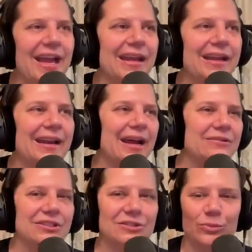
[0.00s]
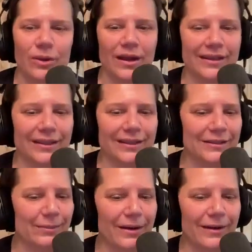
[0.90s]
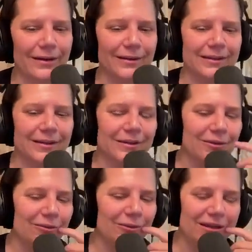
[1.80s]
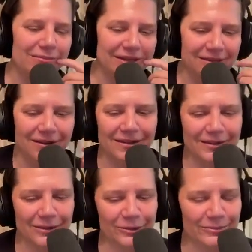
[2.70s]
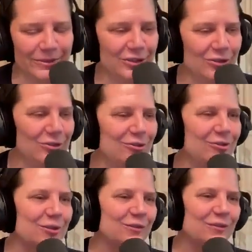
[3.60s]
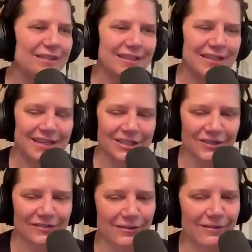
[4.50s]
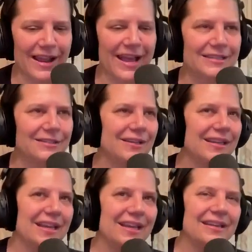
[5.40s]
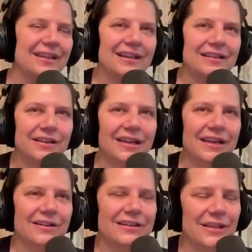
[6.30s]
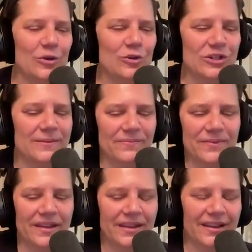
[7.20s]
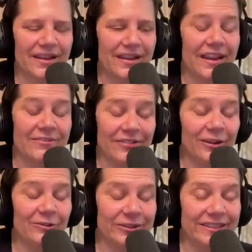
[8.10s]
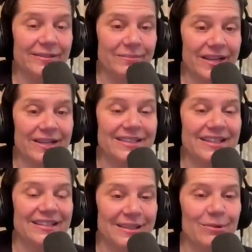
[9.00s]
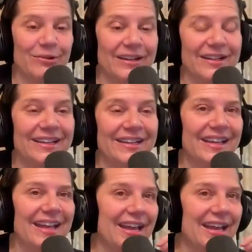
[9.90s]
And I was just walking in the park, walking my dog, holding my shoes, feeling the connection of the grass, looking out at the ocean. It felt really amazing and liberating.